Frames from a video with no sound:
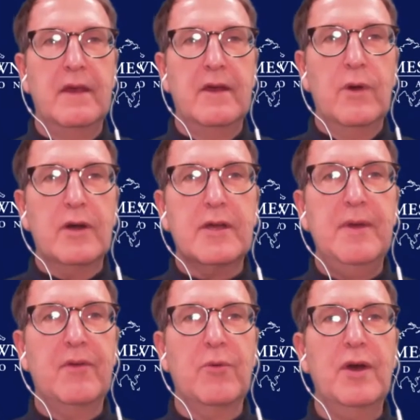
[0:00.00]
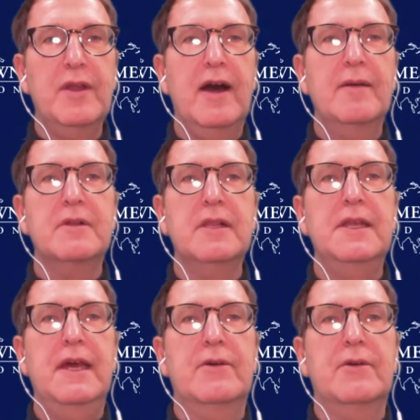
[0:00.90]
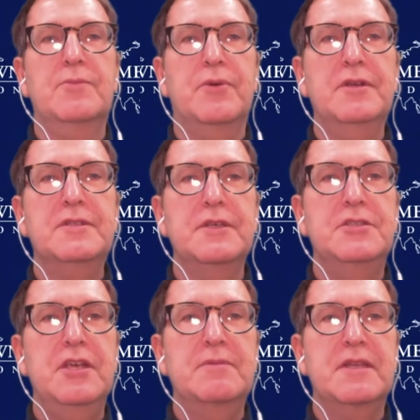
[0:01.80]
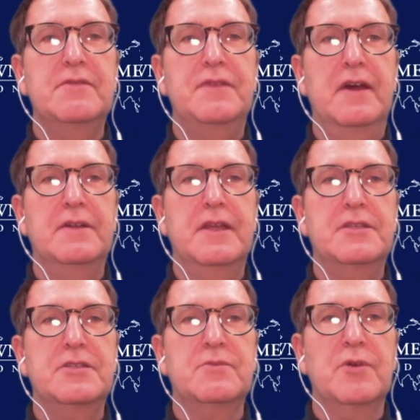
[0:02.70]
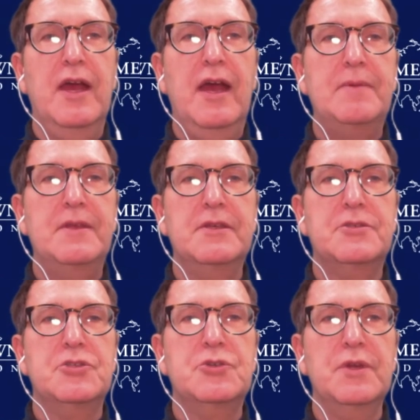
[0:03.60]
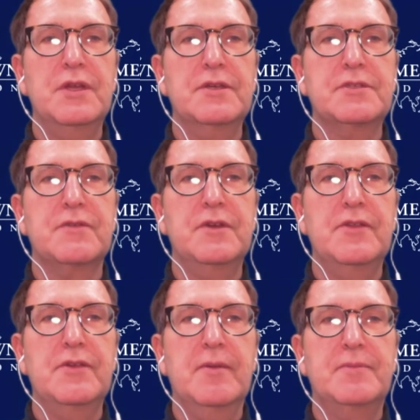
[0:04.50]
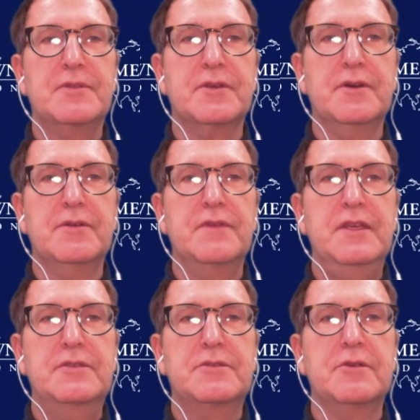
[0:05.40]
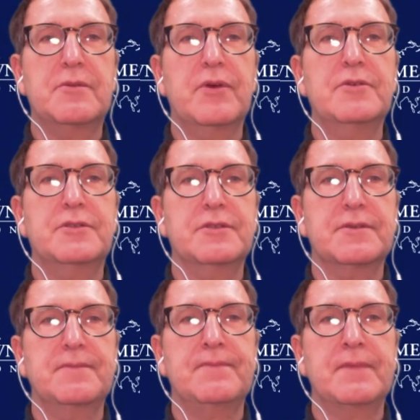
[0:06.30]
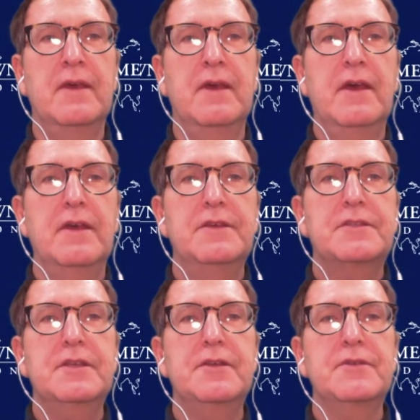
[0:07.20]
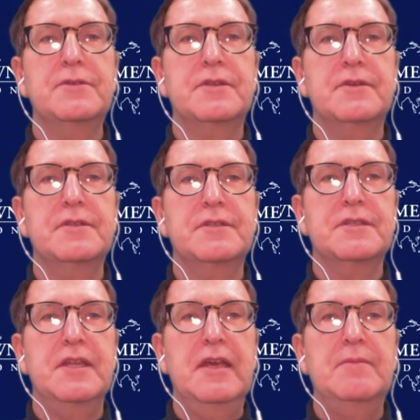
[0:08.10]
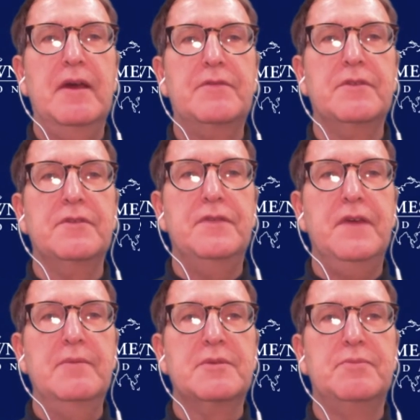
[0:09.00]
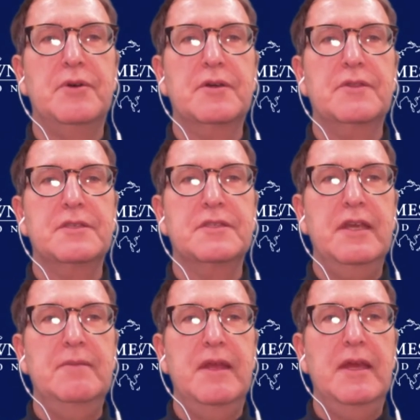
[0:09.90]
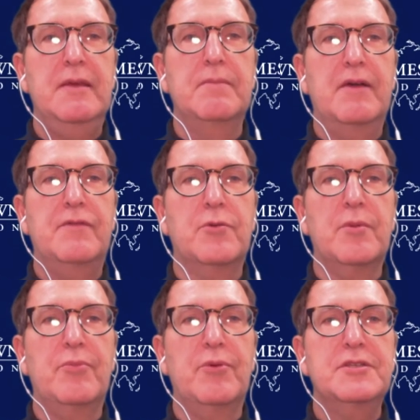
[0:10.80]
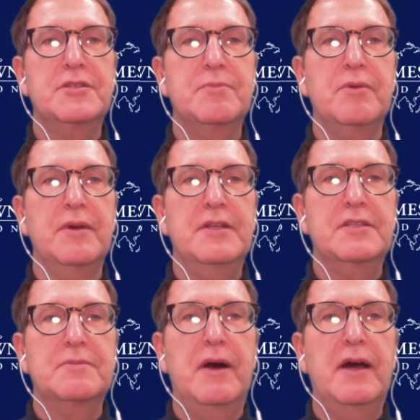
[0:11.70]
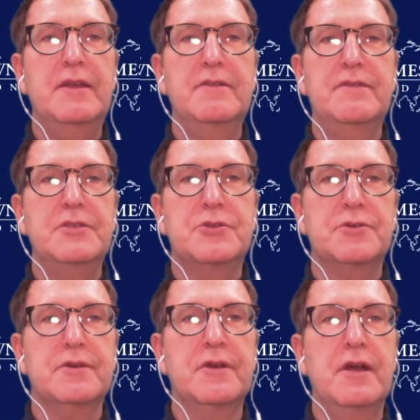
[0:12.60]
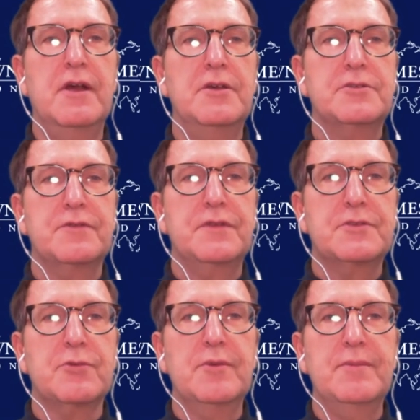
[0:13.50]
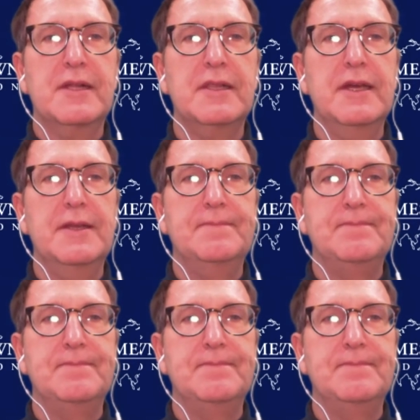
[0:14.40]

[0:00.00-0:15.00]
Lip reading: Welcome, everyone. I'm Glen Howard, president of the Jamestown Foundation. We're happy that you're joining us for another episode of Eastern Approaches. This interview series is named after the famous book of the same name by former British diplomat, spy, and adventurer Sir Fitzroy Maclean.